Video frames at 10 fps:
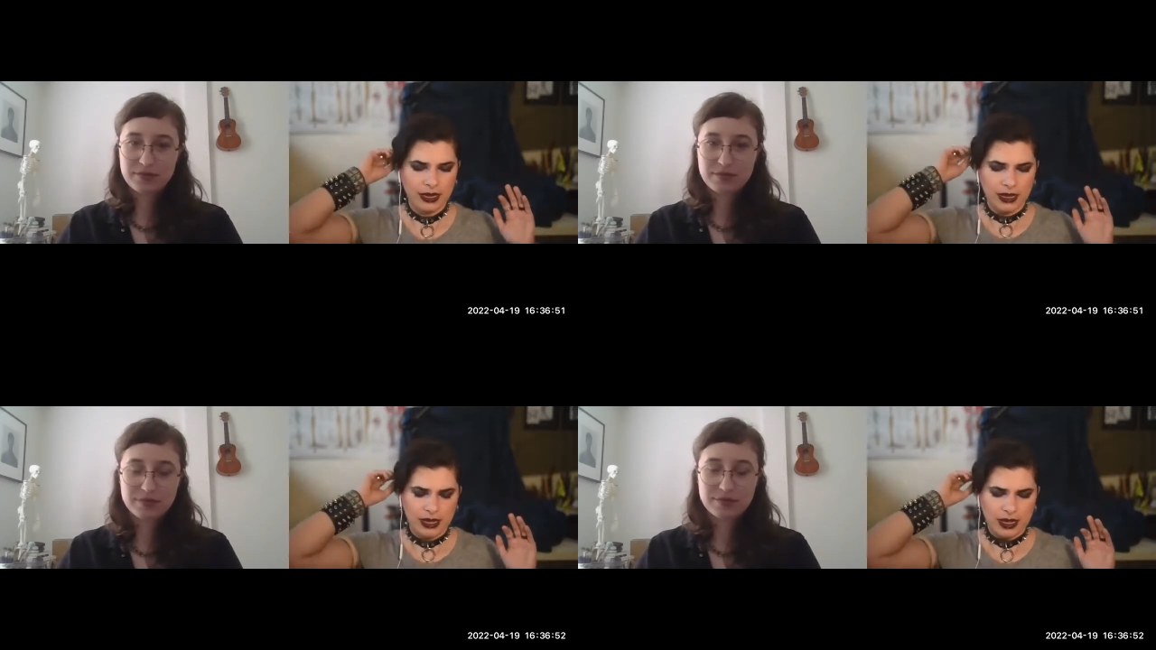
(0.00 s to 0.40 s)

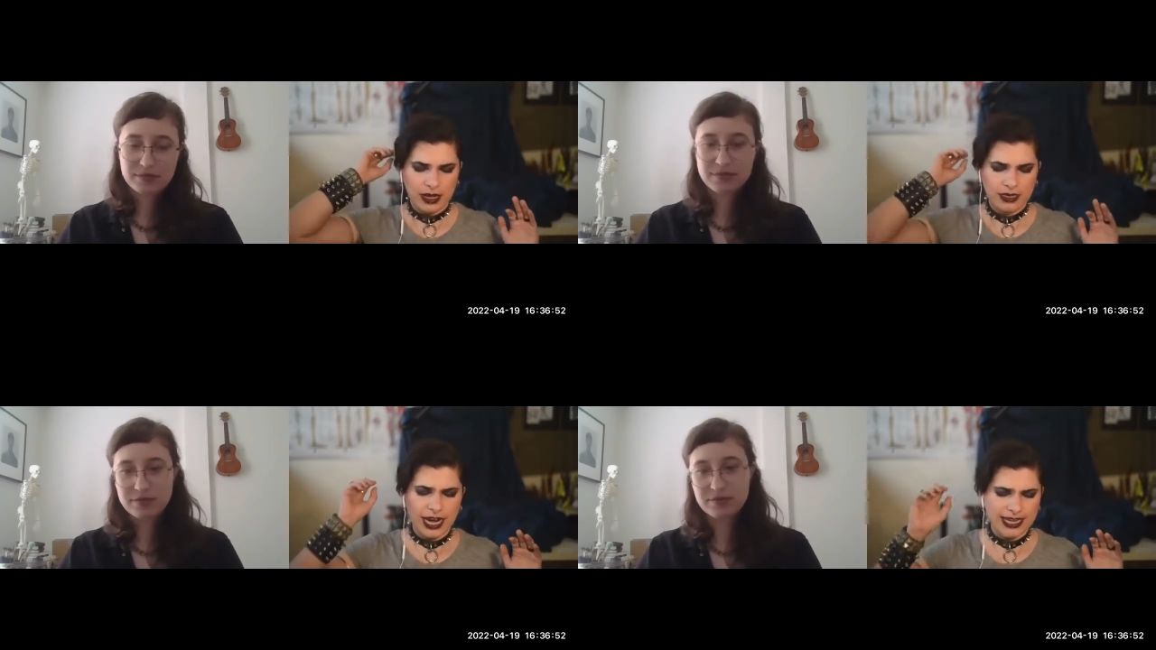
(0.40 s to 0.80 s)
Speaker 1: Mm-hmm. Uh,
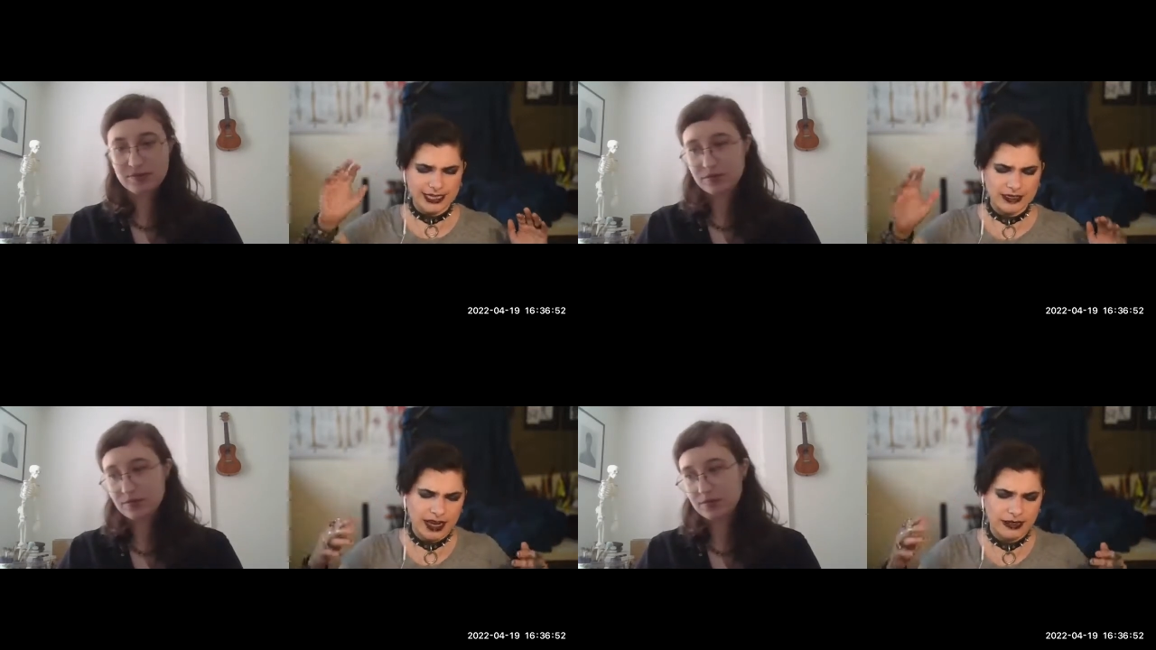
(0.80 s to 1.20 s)
not ne-
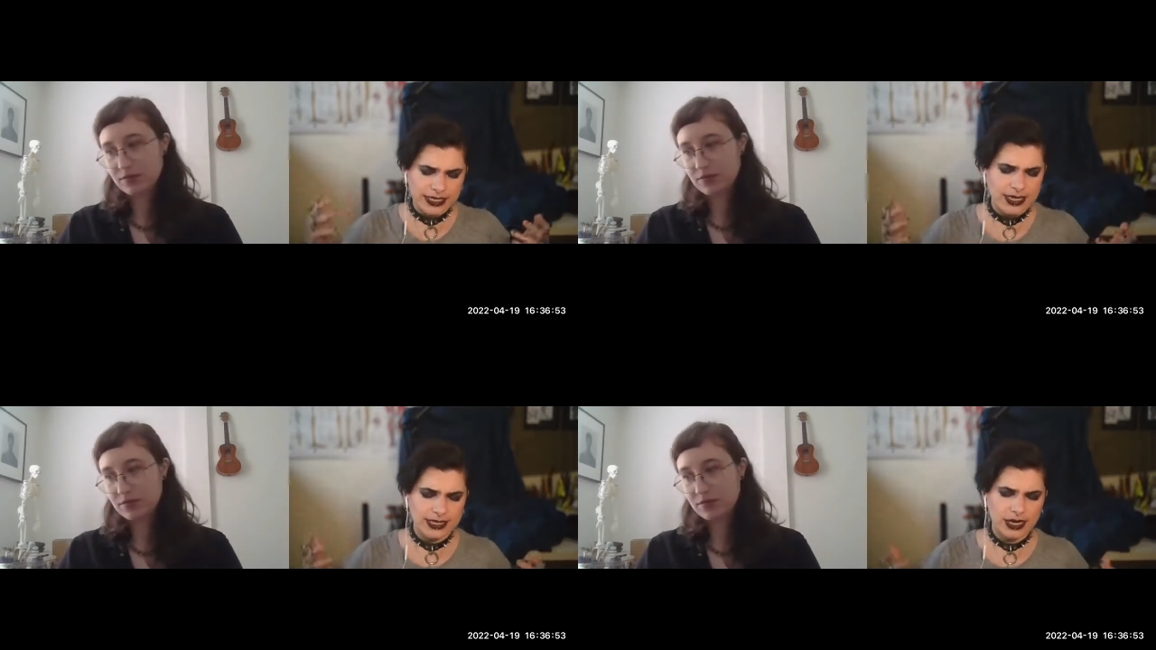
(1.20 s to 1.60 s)
not
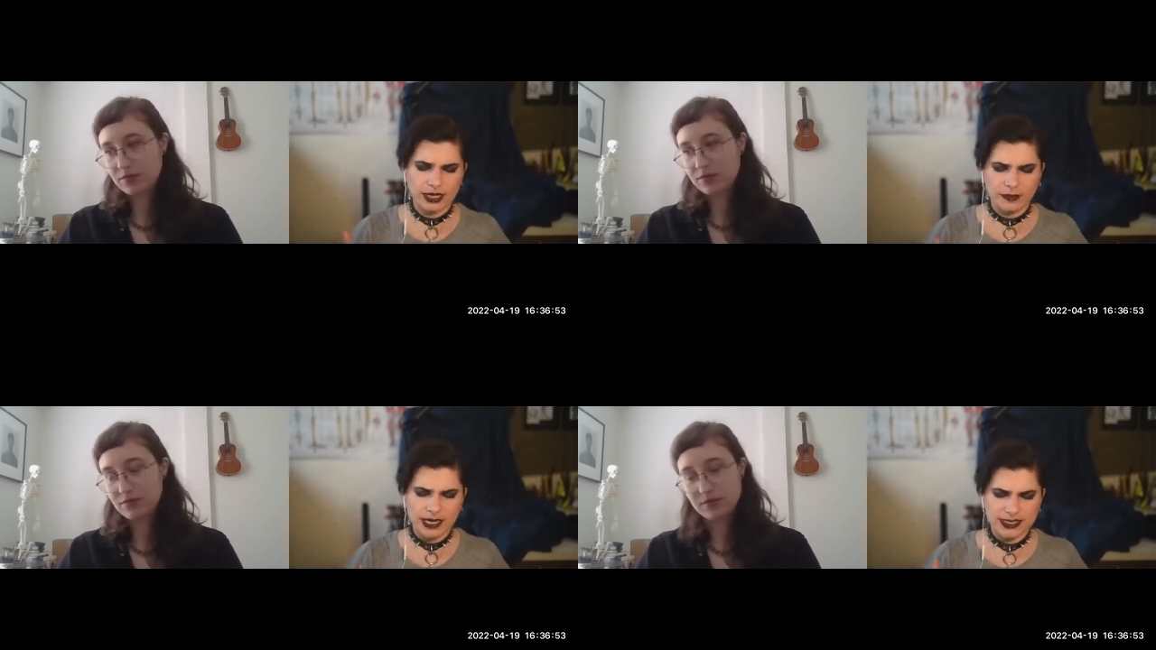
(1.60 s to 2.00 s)

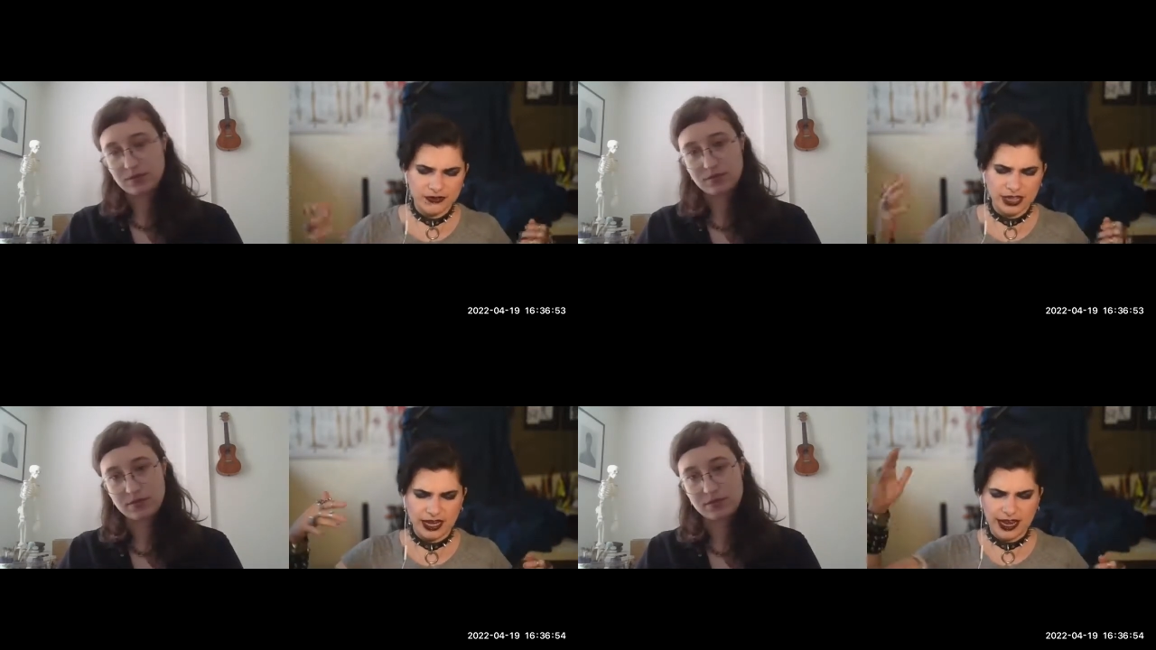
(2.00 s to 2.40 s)
necessarily because
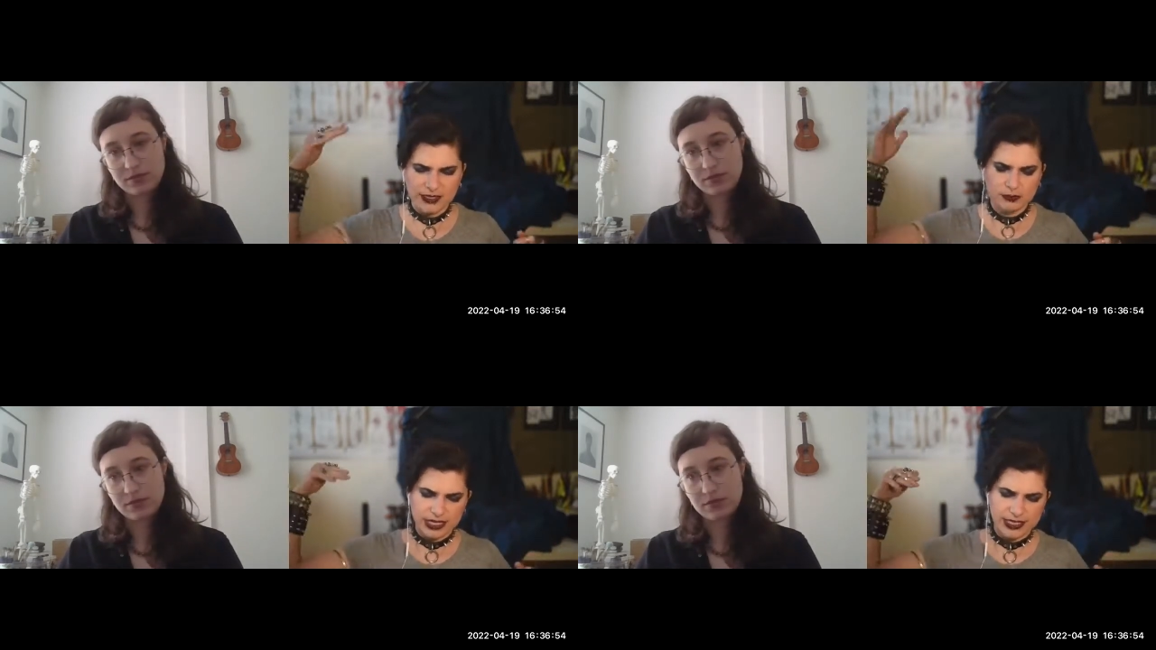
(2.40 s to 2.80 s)
everything has
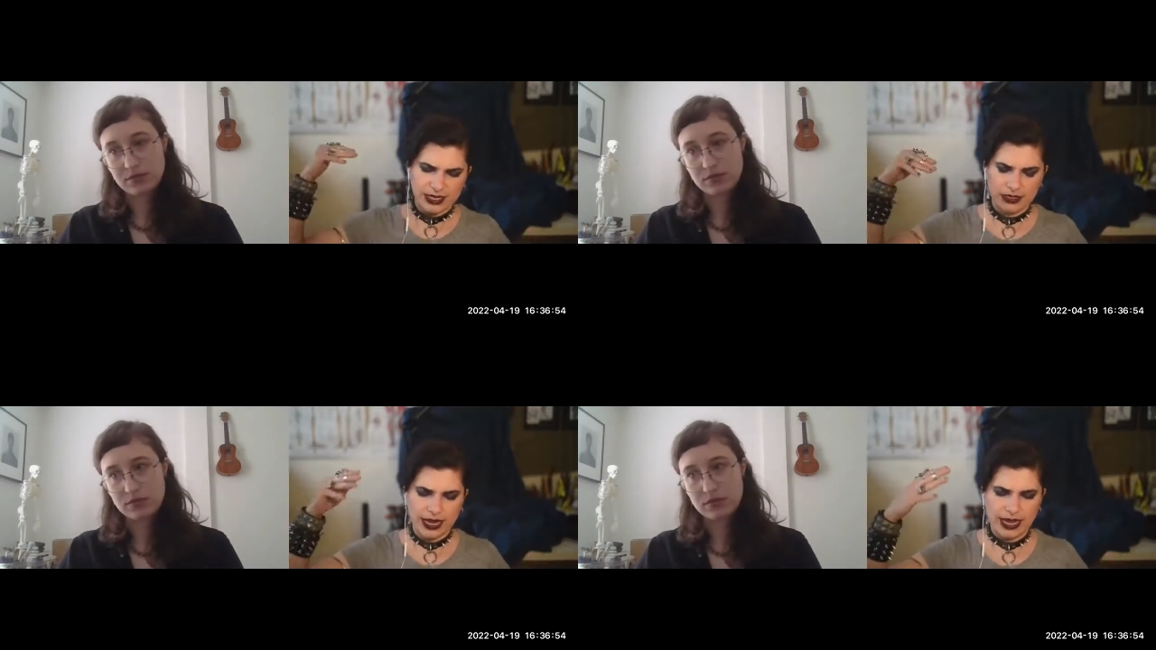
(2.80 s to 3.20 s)
precedent
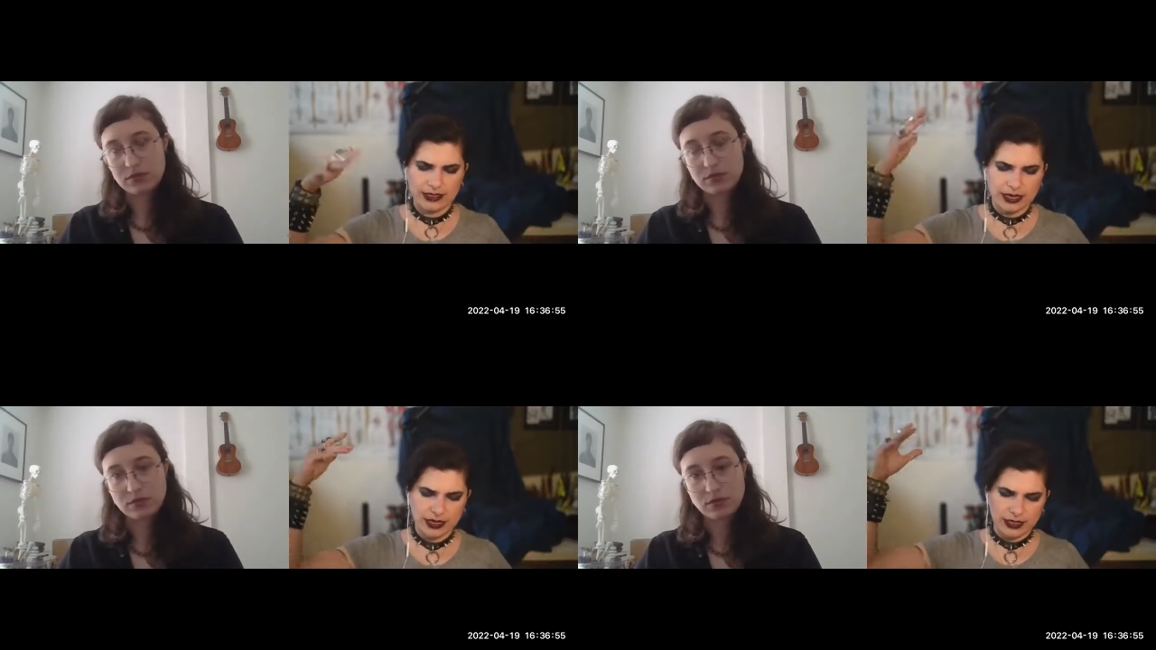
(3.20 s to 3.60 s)
has like uh,